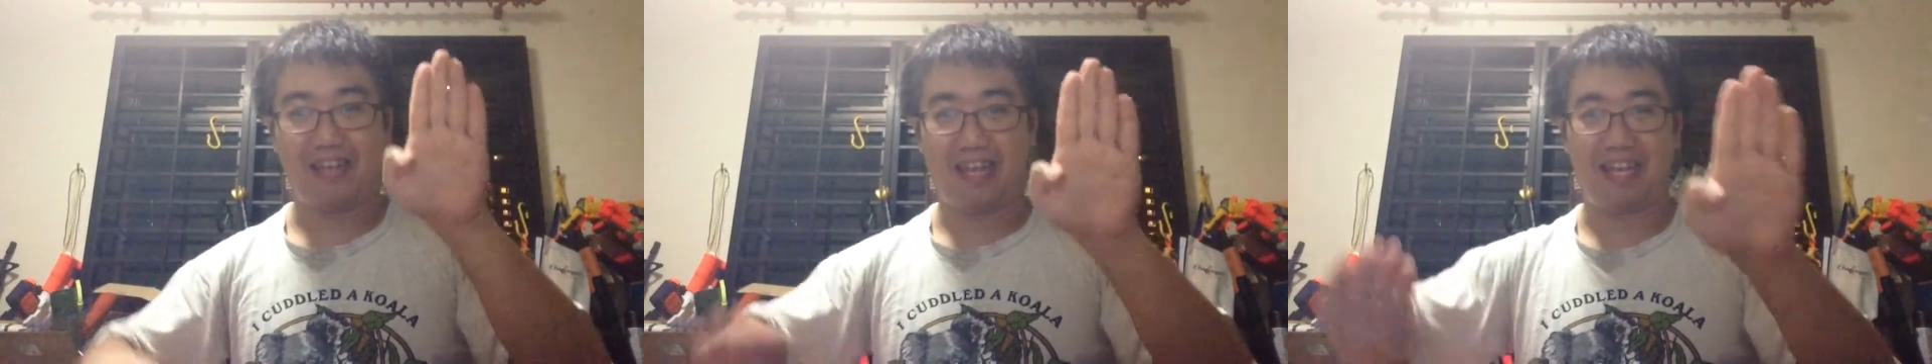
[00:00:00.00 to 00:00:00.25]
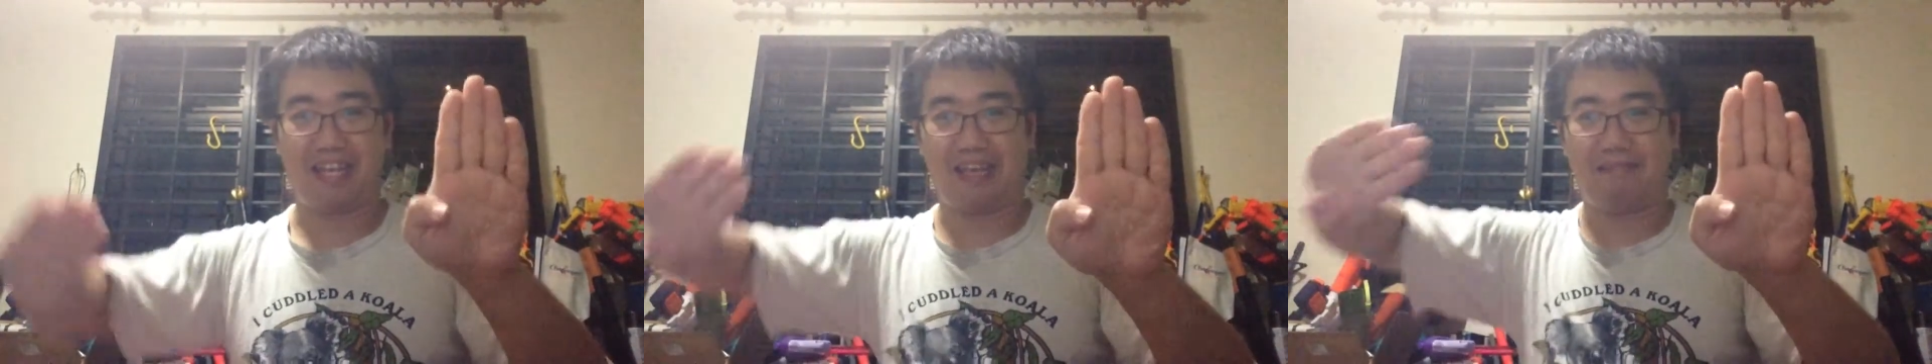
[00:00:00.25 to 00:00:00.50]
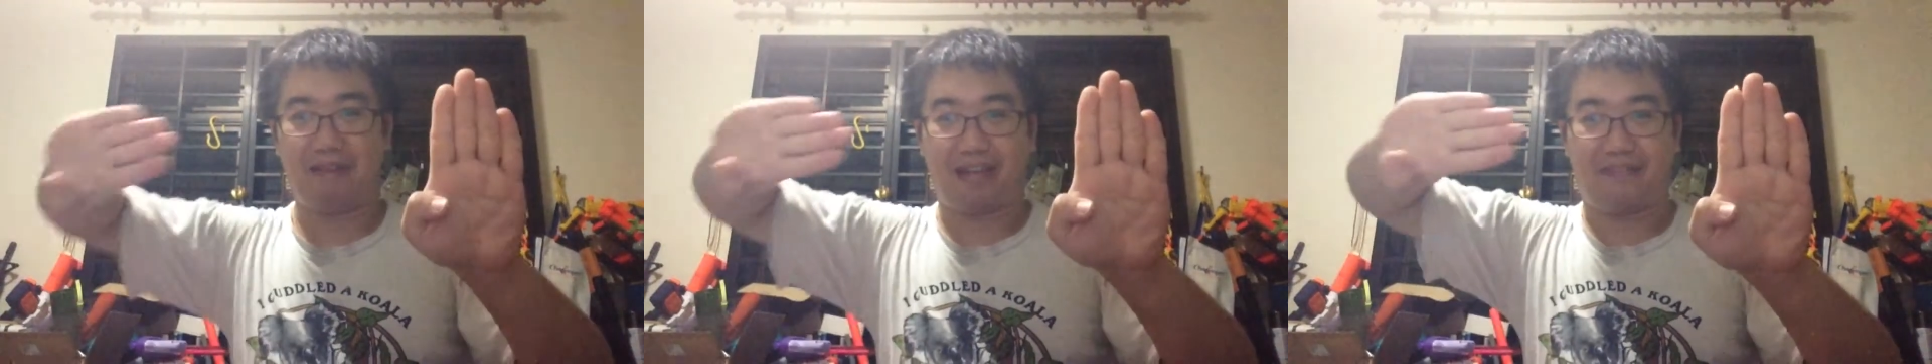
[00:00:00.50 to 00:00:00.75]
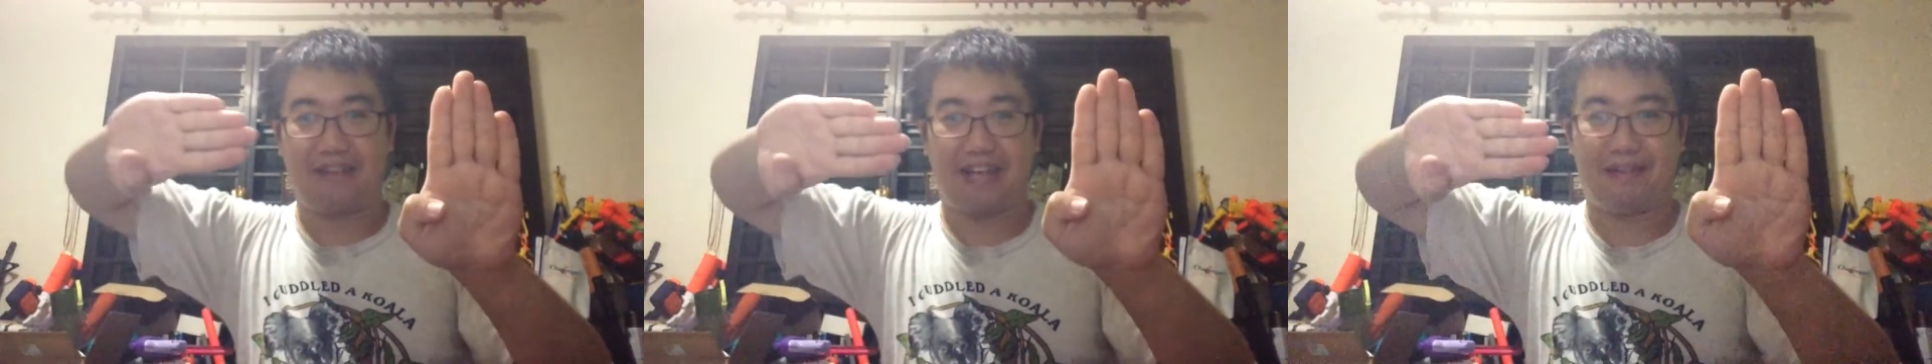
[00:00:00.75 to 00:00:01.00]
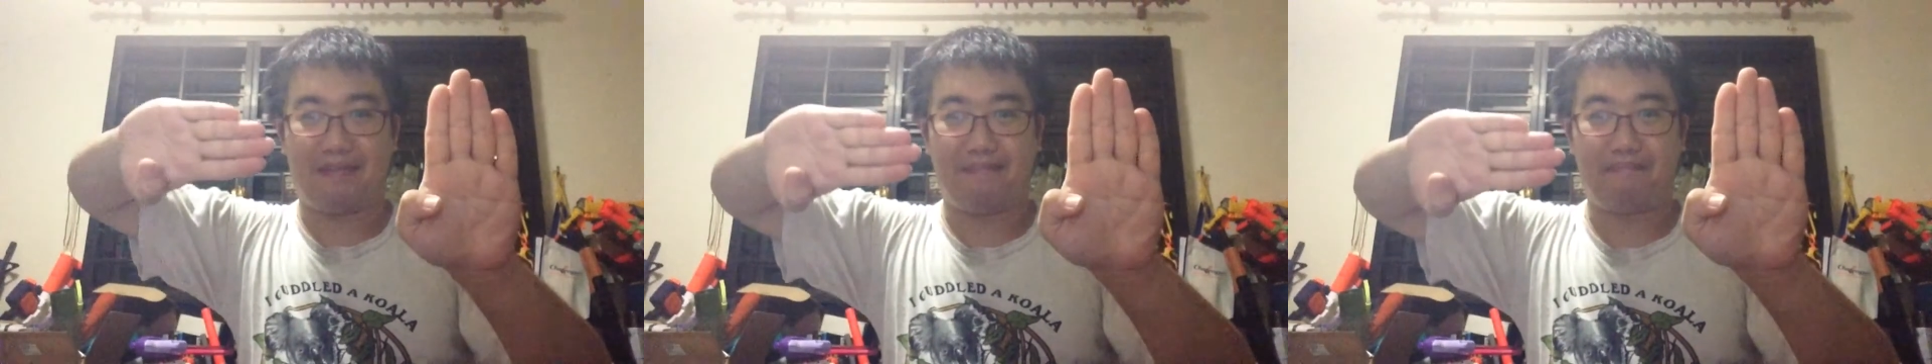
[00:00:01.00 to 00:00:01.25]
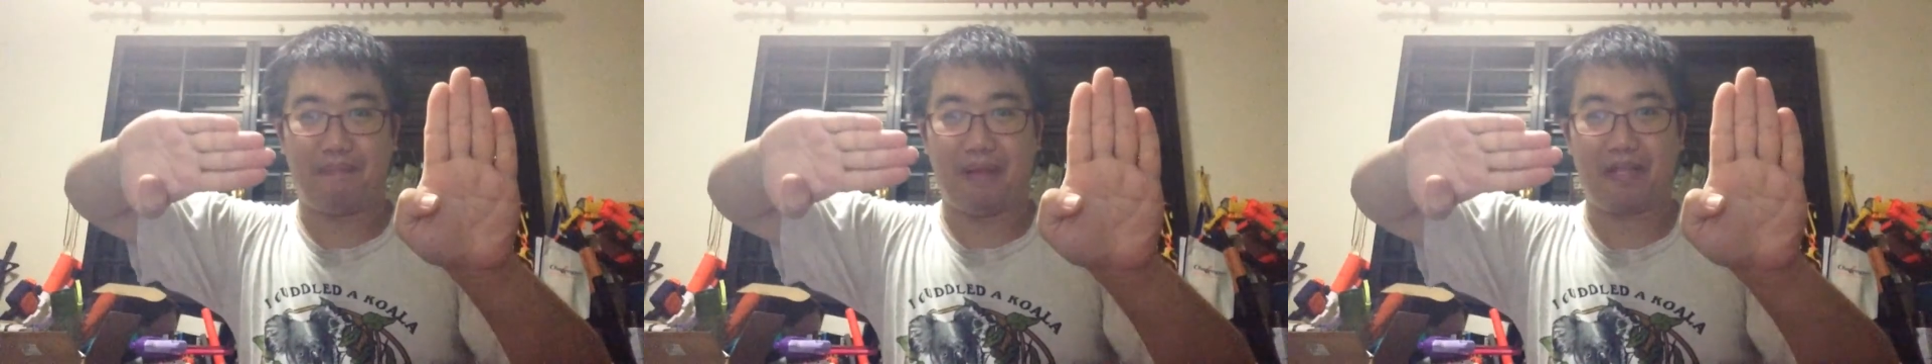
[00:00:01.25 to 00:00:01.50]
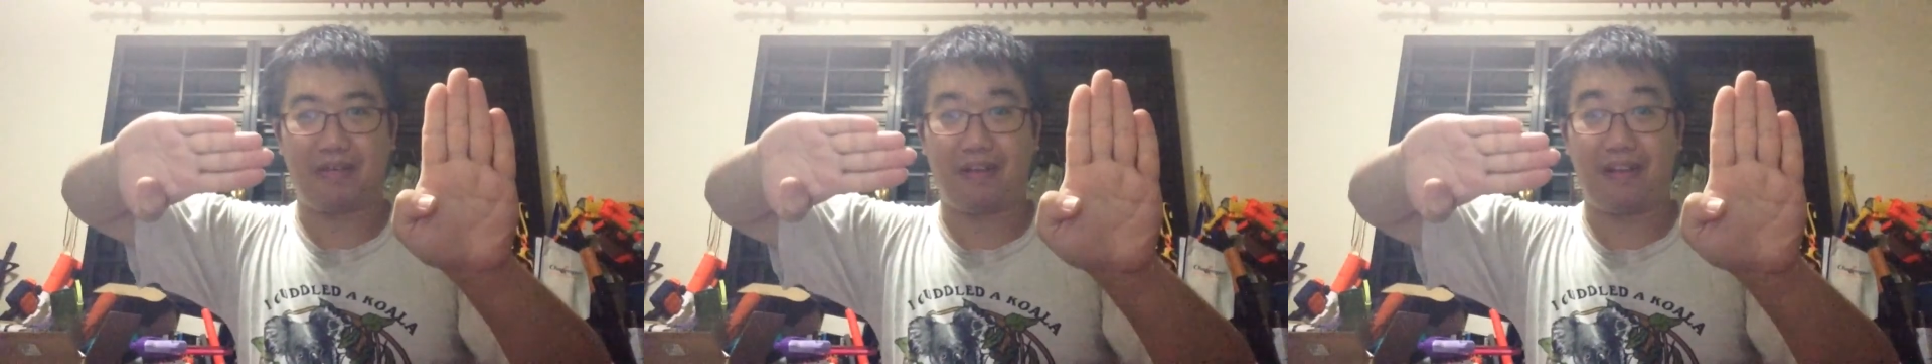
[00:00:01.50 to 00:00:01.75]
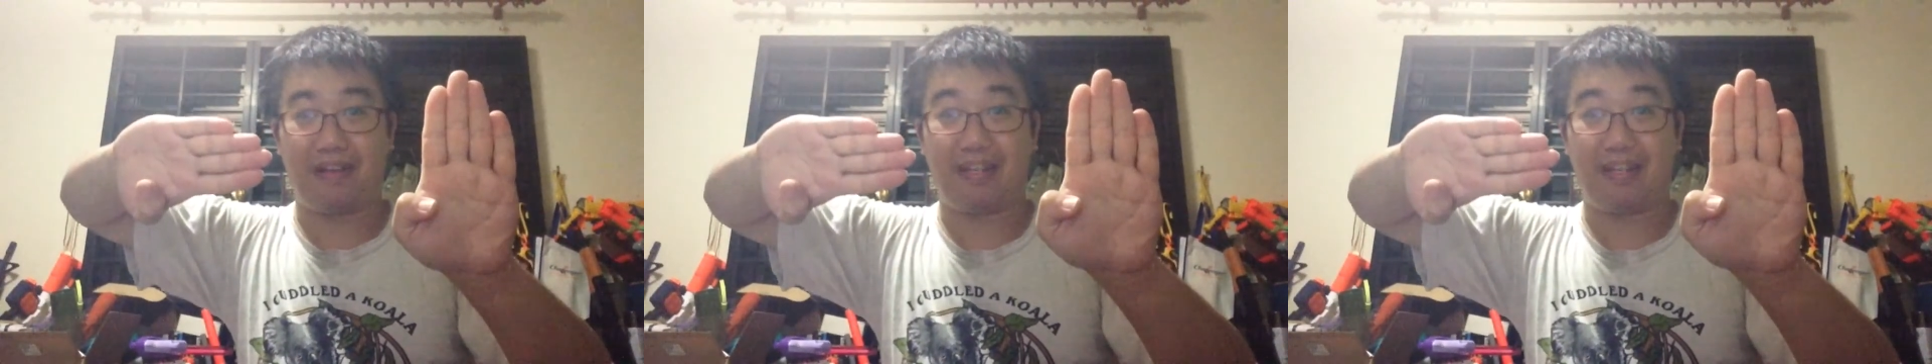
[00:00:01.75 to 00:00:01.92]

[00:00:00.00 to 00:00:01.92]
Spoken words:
hitting him like that, perpendicular.